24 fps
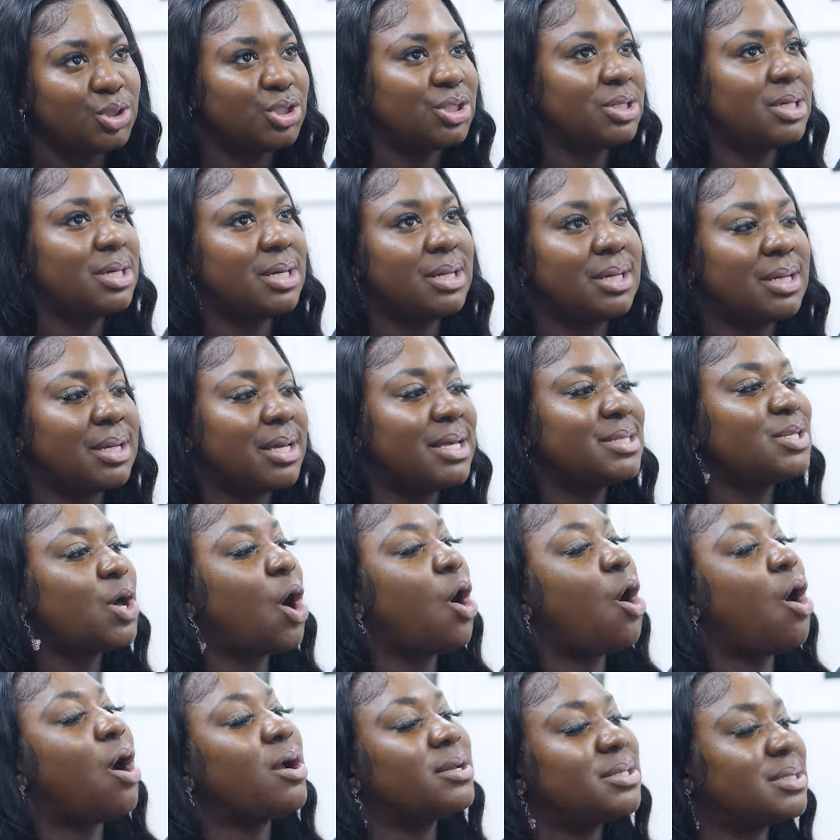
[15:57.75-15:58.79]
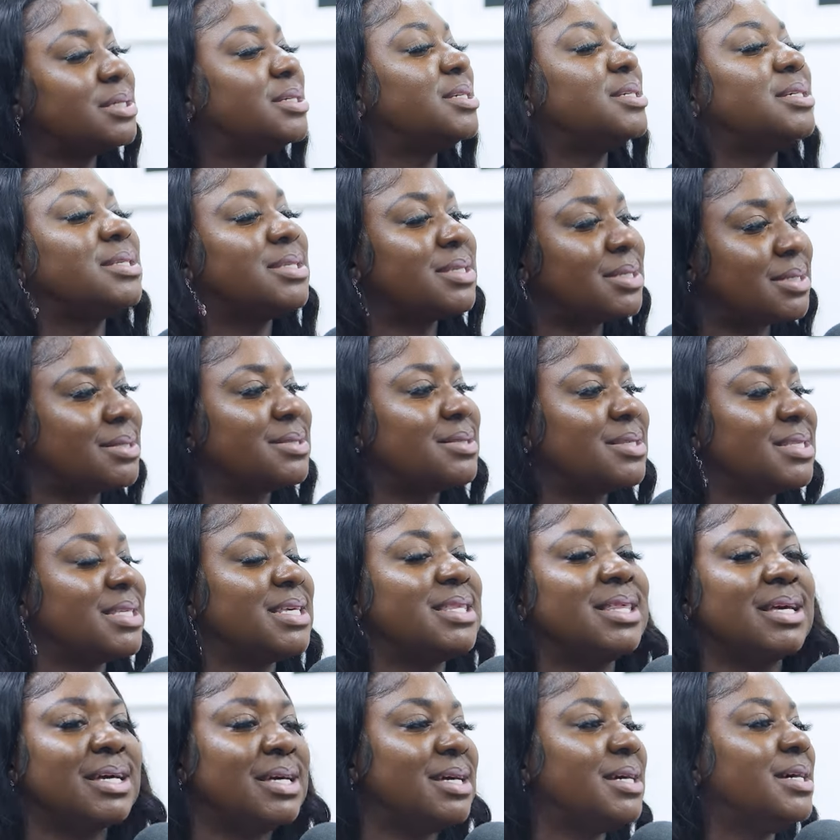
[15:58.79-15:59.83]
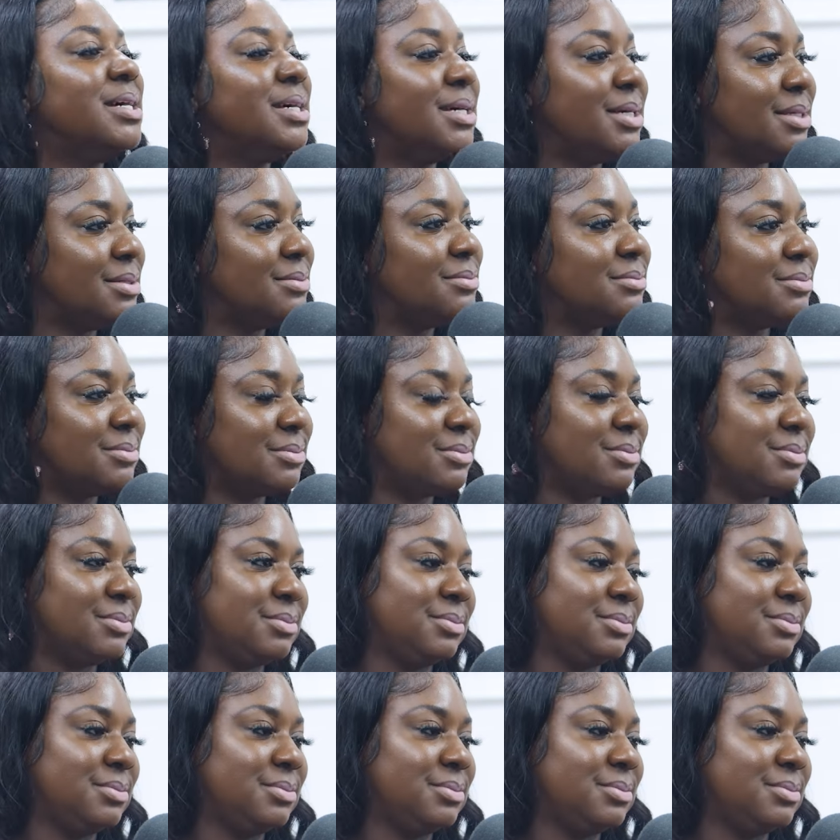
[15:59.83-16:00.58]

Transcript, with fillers: bullshit, it's hard to just see the good. It's